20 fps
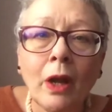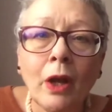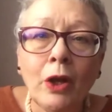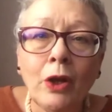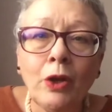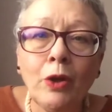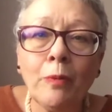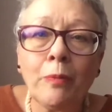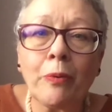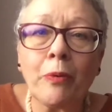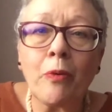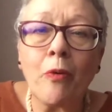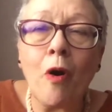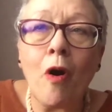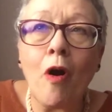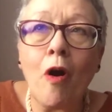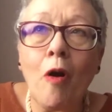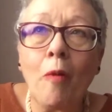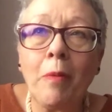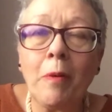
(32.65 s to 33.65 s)
you
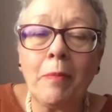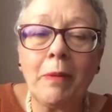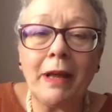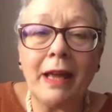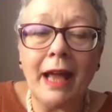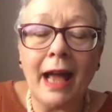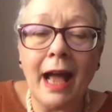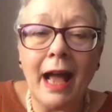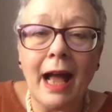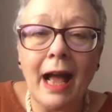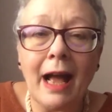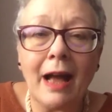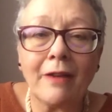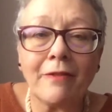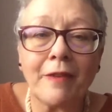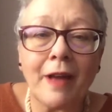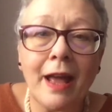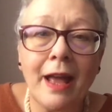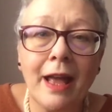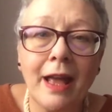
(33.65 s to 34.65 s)
probably have
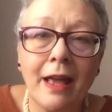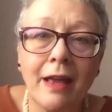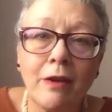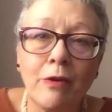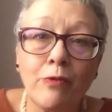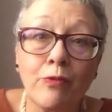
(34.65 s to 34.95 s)
a